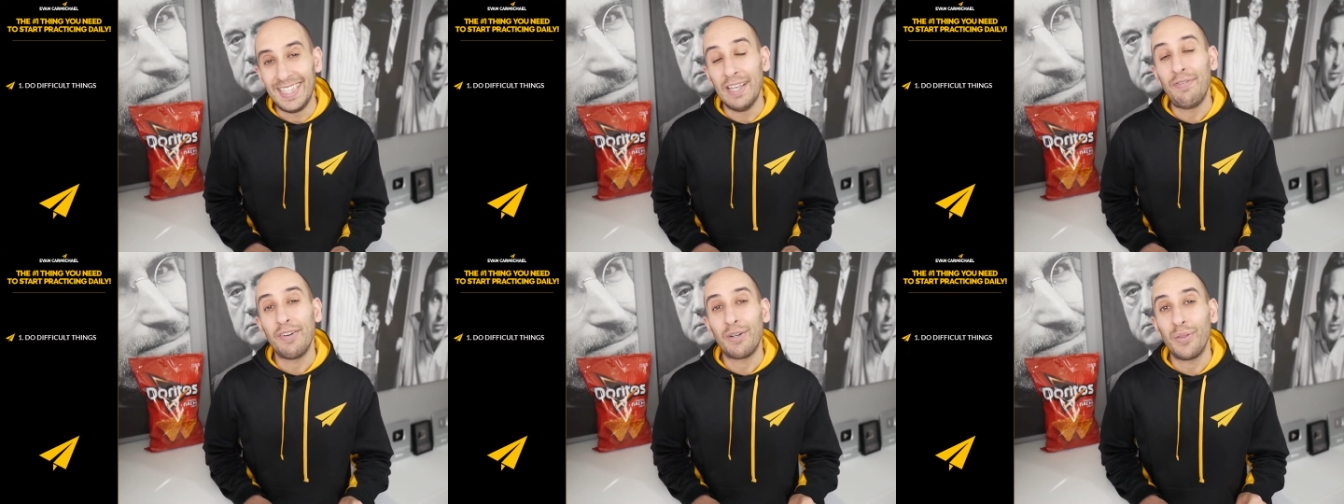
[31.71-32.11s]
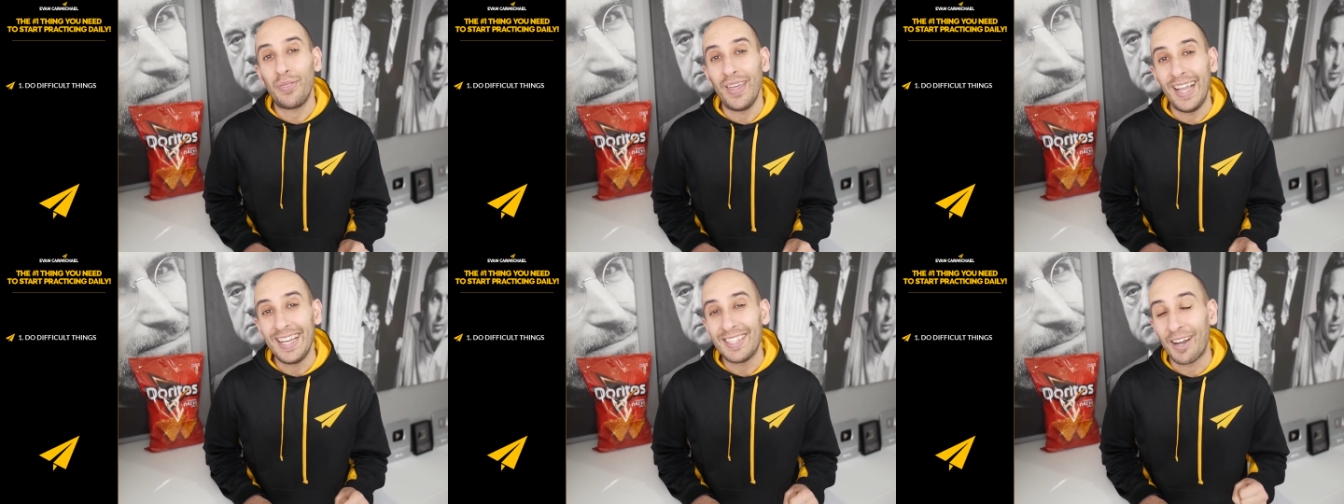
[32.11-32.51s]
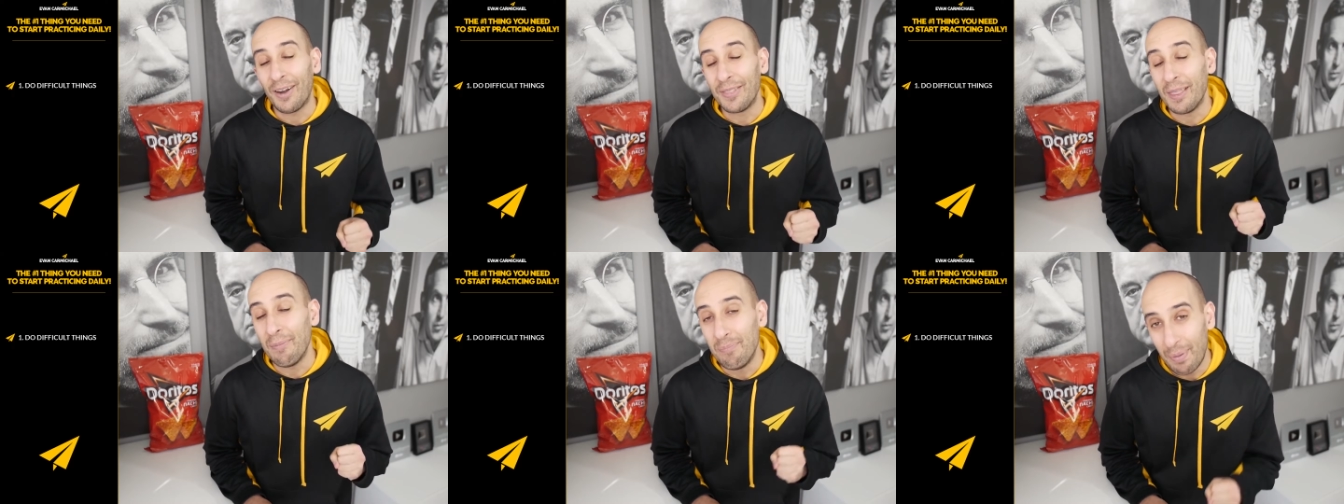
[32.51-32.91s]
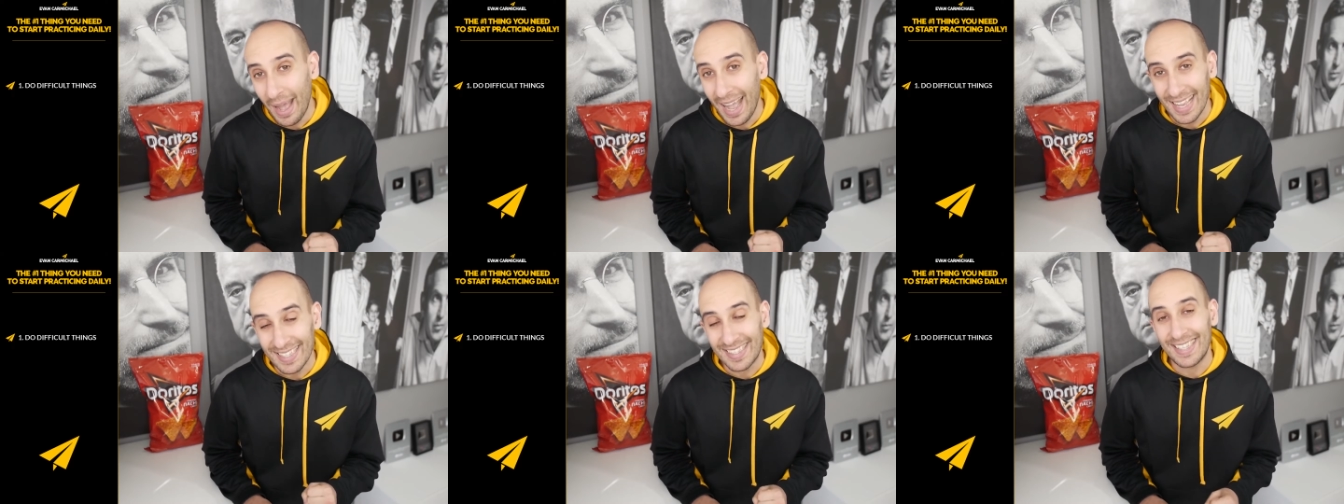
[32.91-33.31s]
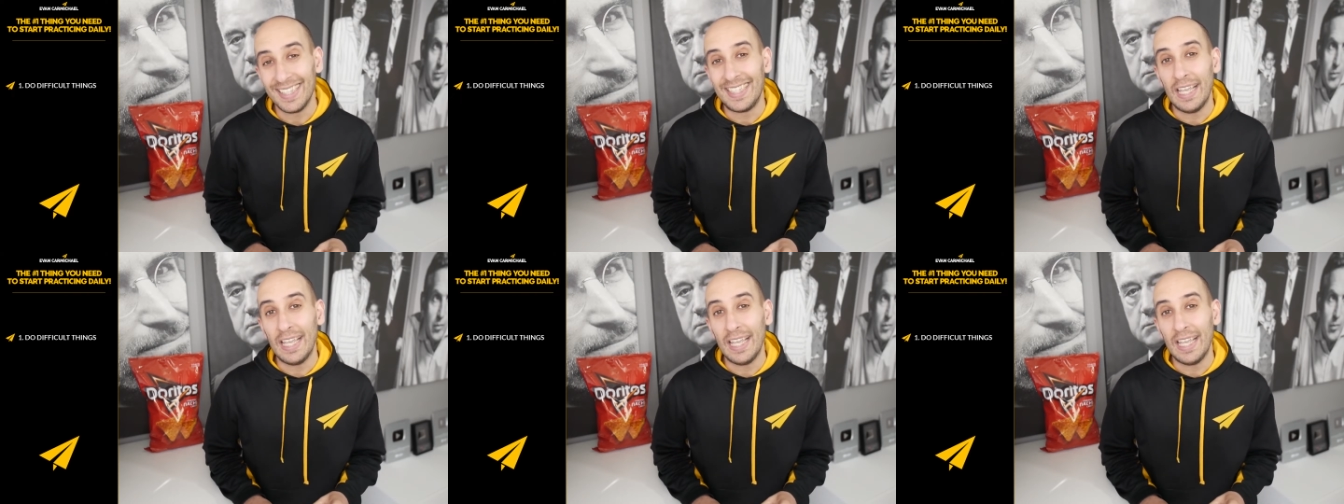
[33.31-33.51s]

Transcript: Difficult things are the best.